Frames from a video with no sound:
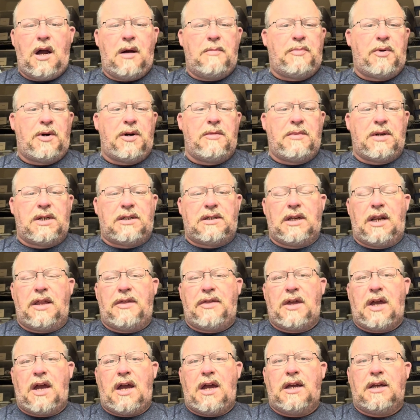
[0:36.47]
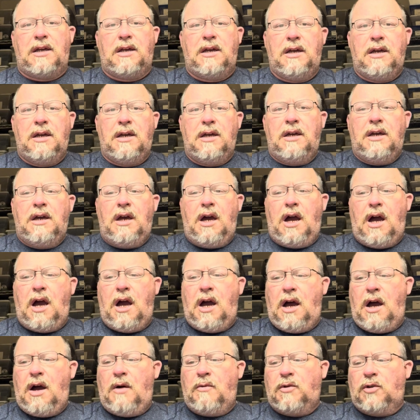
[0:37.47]
Pretty much anything
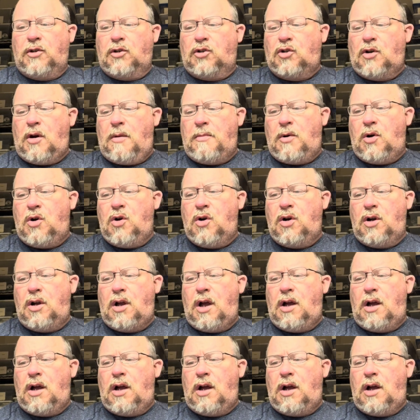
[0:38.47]
with a treble hook,